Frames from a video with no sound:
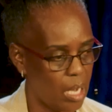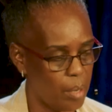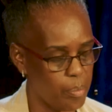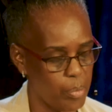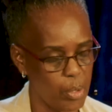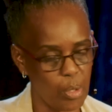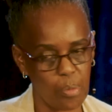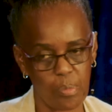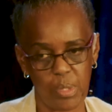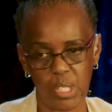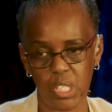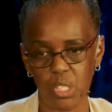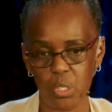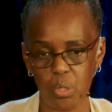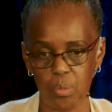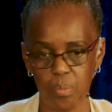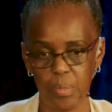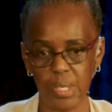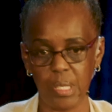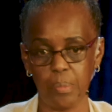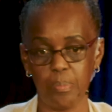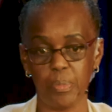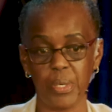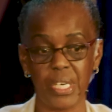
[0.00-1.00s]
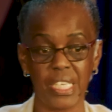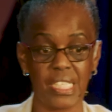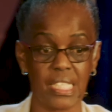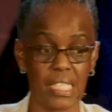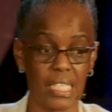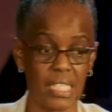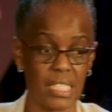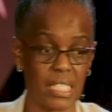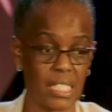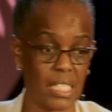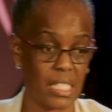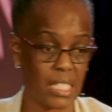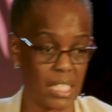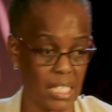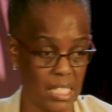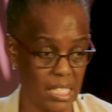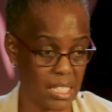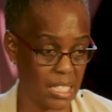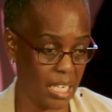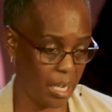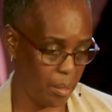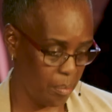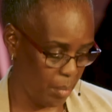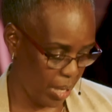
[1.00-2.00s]
I promise to be present
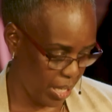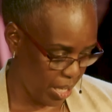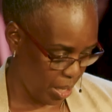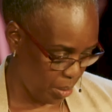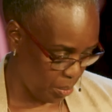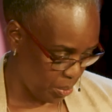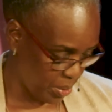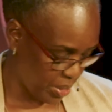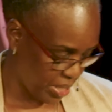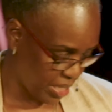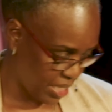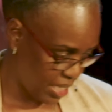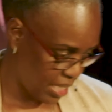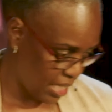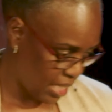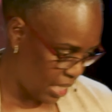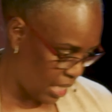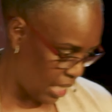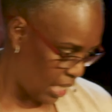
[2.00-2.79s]
this time around.